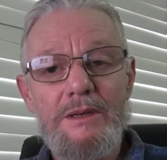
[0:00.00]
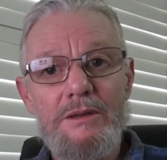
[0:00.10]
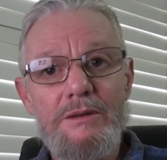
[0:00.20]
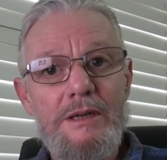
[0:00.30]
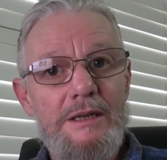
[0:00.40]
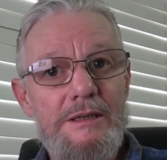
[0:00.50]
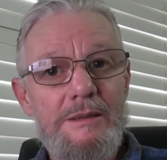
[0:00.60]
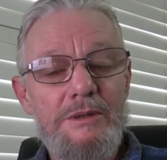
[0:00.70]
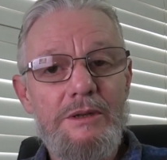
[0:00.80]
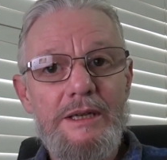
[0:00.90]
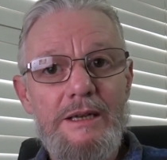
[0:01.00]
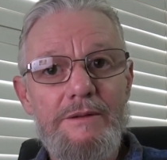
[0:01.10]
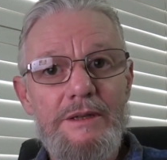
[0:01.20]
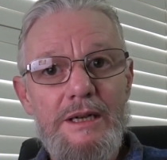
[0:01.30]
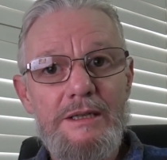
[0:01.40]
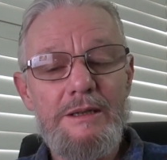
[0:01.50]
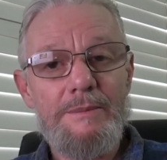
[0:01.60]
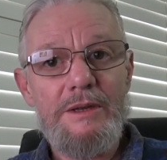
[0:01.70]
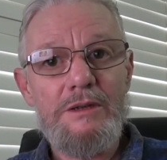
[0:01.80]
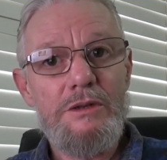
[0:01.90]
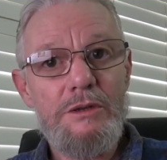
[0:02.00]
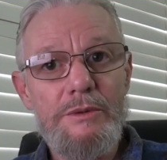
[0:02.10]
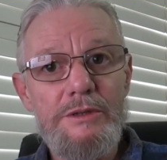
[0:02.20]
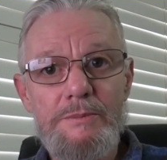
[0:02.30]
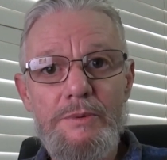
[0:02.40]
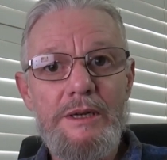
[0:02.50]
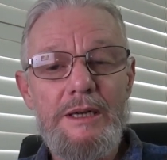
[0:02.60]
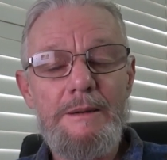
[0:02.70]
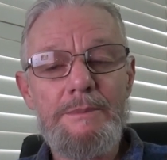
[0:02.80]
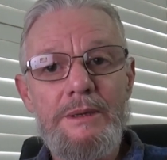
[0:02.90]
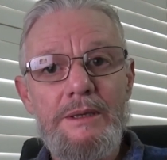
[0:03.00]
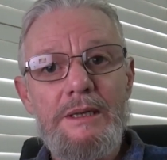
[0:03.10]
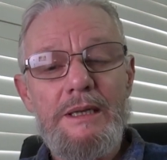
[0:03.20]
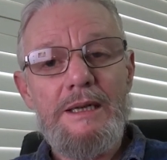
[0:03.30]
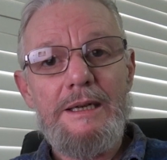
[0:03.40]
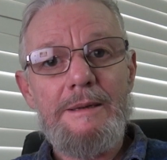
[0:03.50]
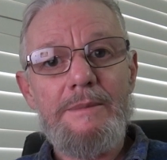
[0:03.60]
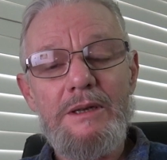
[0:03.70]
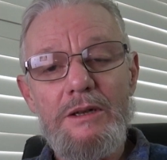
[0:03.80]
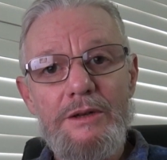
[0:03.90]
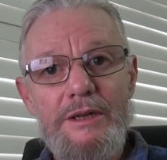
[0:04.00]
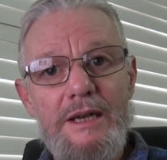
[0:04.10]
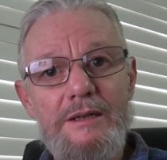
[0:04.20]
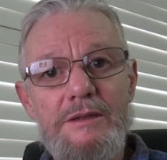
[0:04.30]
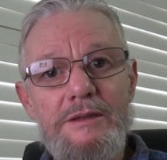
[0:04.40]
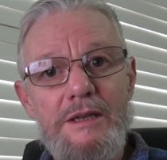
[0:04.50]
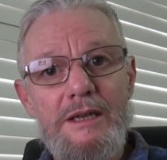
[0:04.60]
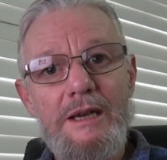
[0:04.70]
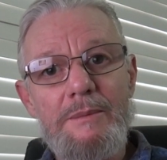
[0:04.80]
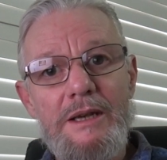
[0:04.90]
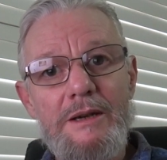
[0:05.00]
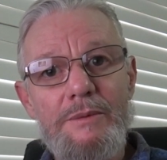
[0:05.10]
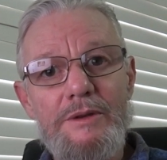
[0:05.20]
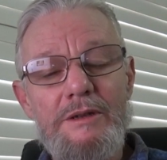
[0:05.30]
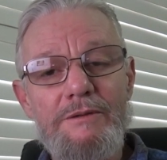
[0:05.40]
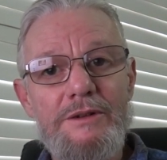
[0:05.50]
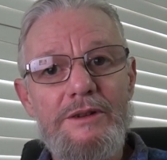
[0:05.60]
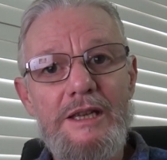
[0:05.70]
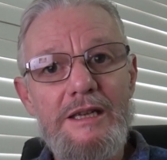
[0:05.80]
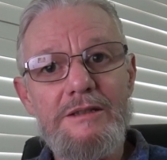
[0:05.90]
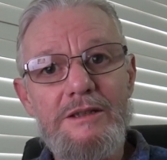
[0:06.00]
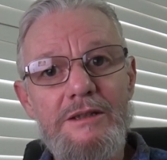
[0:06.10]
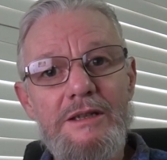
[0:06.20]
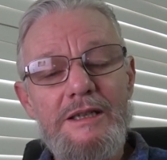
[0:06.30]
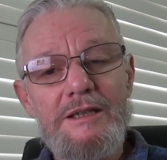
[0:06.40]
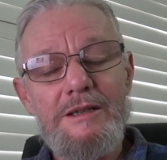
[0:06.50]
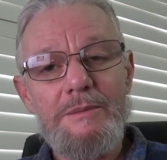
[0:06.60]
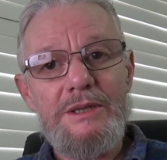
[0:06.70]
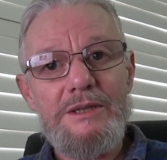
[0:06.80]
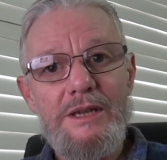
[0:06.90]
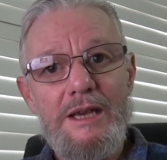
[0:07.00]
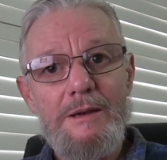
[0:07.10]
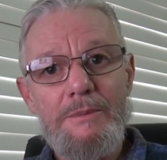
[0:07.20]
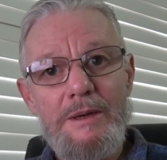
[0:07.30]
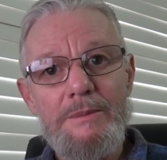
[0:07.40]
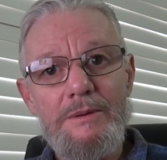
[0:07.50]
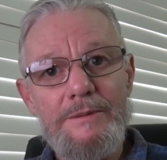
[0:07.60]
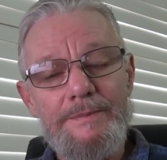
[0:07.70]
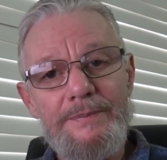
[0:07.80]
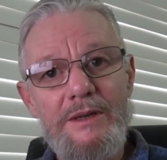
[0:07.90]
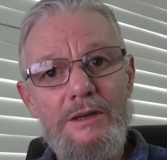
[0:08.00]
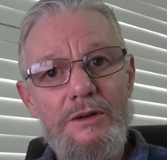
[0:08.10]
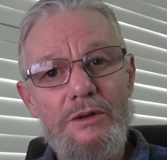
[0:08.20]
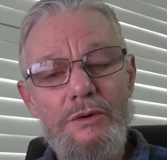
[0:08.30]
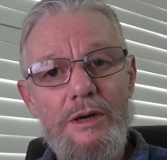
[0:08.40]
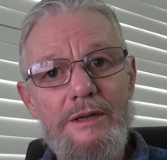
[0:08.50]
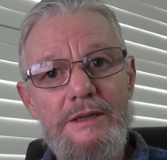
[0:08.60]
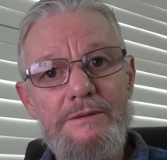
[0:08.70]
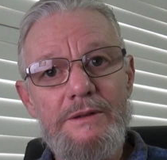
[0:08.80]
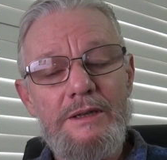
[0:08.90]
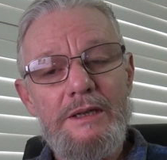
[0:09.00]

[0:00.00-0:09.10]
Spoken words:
You know, it seems like every day something new is springing up. In a lot of cases, they're coming out with different things to simply scare people and, you know, create this